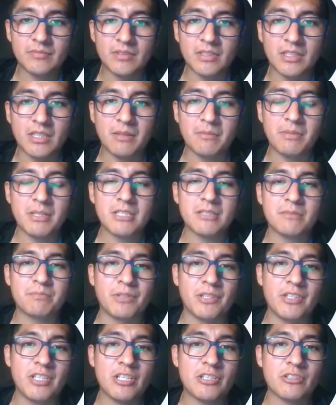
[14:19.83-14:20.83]
the
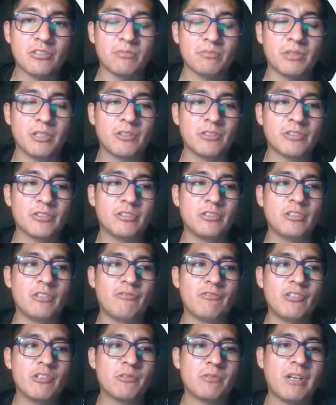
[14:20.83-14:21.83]
best prediction, because
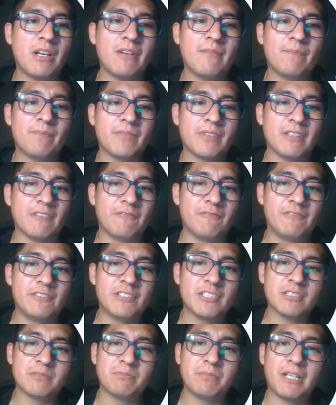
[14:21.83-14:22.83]
if you run the
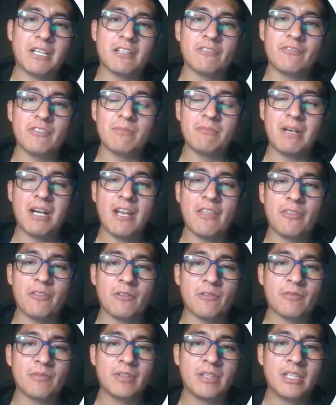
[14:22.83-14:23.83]
first part of the
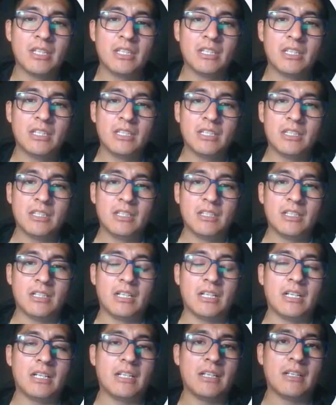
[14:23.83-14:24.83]
marathon
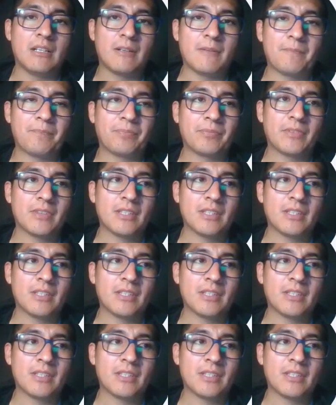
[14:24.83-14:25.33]
uh,